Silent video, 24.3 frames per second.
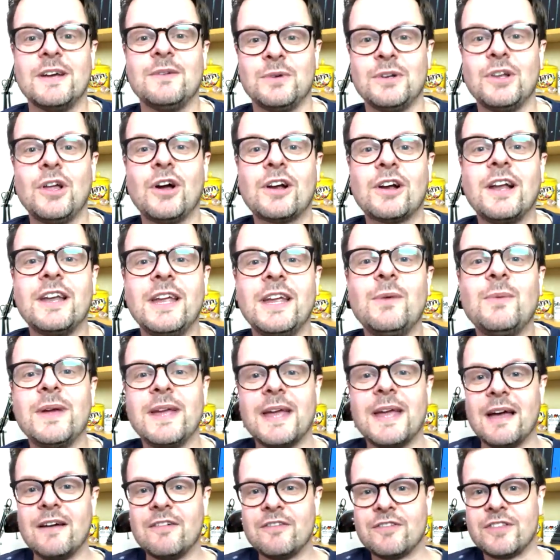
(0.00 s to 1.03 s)
Luckily, we
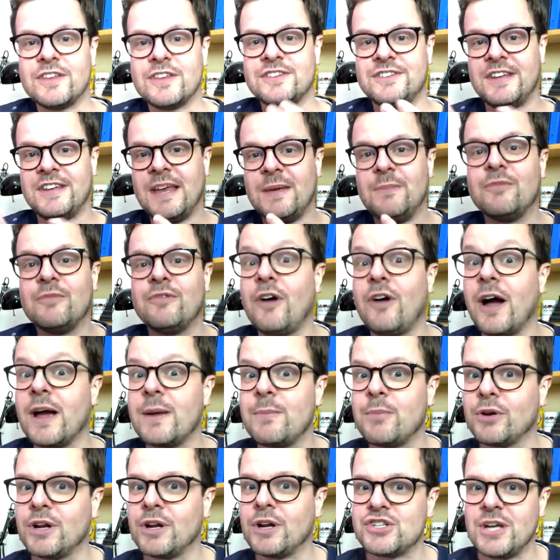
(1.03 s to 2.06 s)
have the same
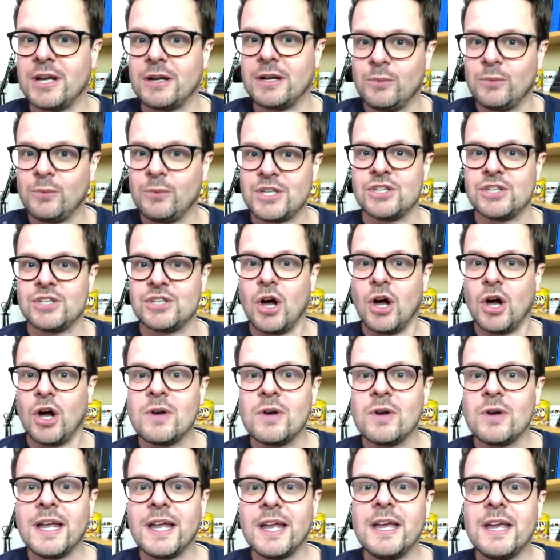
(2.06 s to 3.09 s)
vibe on our channel, which is
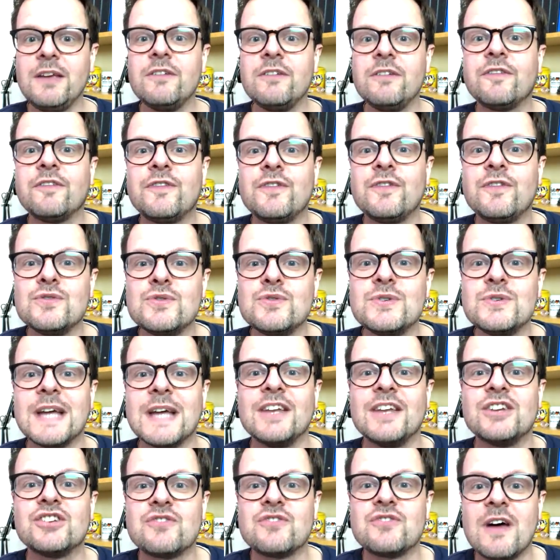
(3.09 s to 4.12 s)
only food
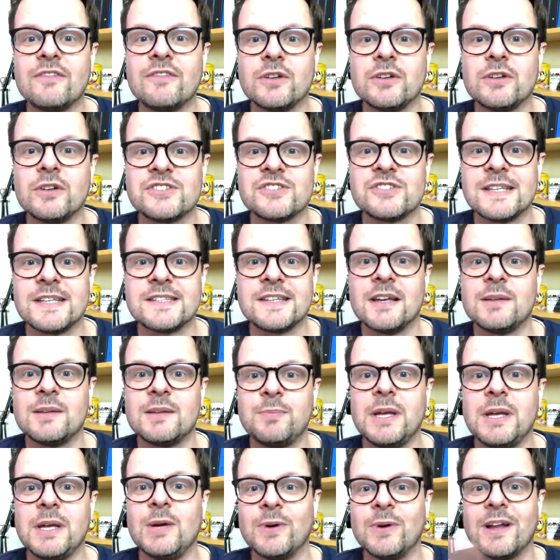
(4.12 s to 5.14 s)
and travel,
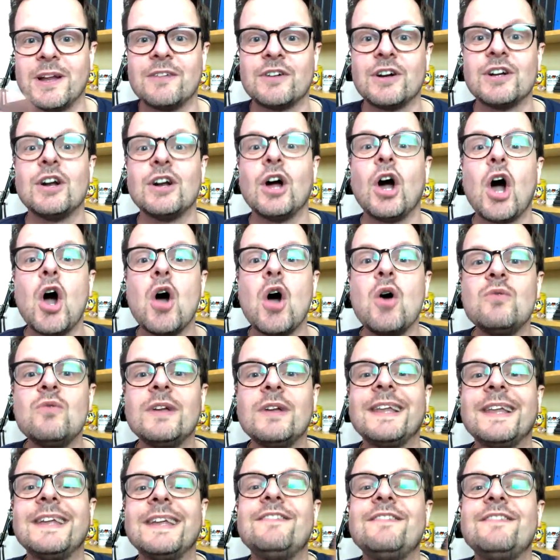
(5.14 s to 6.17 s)
ZZP, whatever.
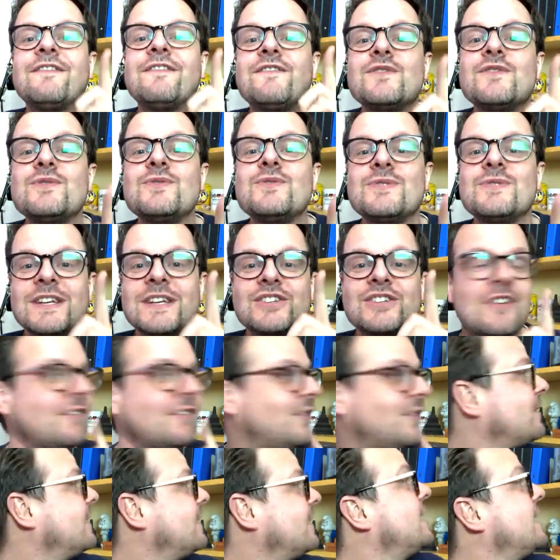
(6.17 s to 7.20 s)
Only food and
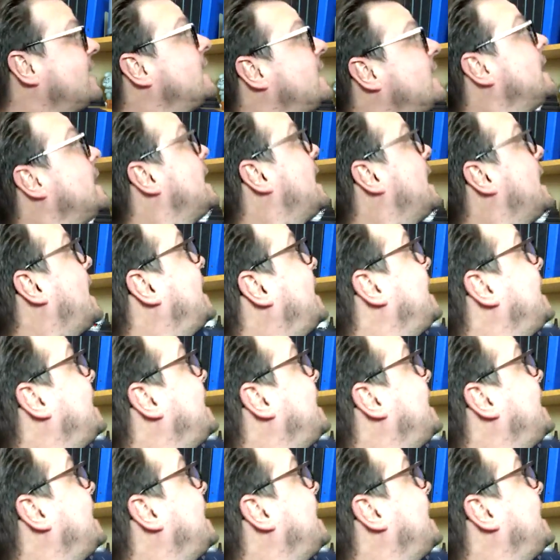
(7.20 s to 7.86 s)
travel. I